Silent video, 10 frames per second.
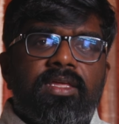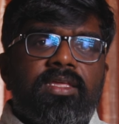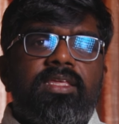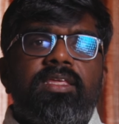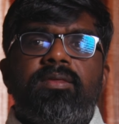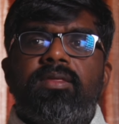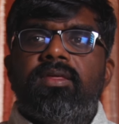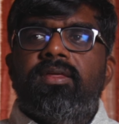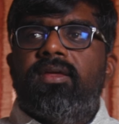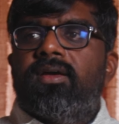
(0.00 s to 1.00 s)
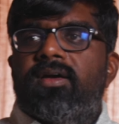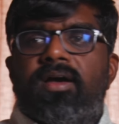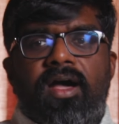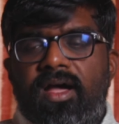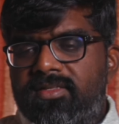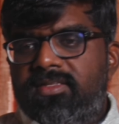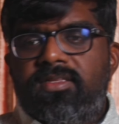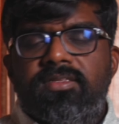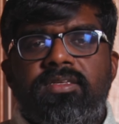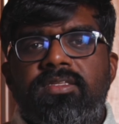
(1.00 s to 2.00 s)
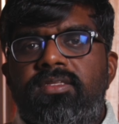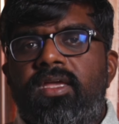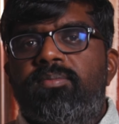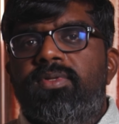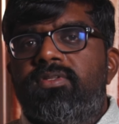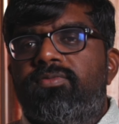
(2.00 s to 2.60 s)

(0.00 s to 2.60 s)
he uh, asks his disciples,